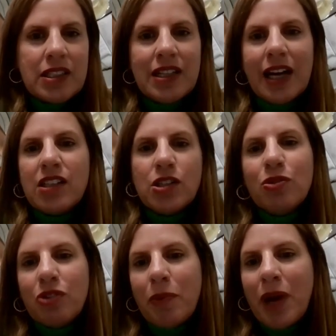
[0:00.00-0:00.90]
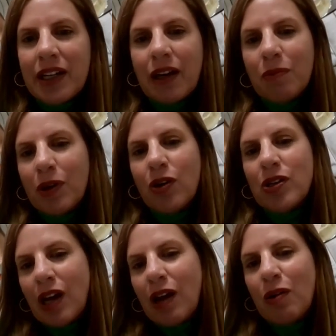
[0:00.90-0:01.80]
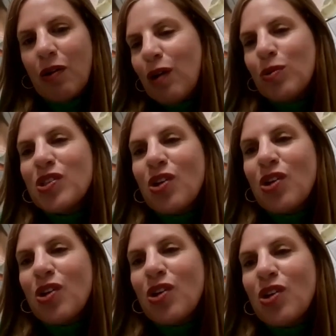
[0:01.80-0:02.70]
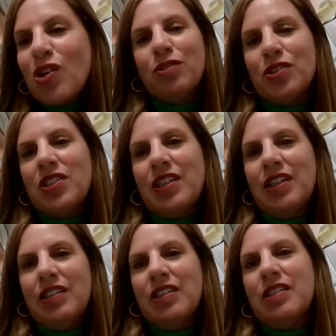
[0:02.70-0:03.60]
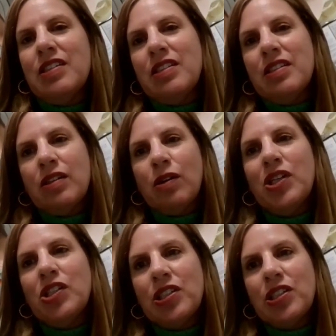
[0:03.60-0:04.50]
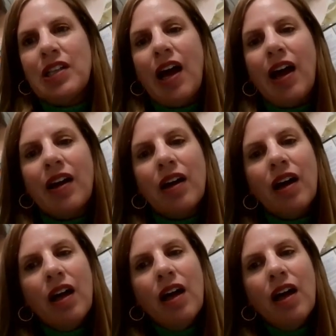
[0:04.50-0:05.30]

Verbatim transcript: It's not so dramatic because I I was always interested in questions like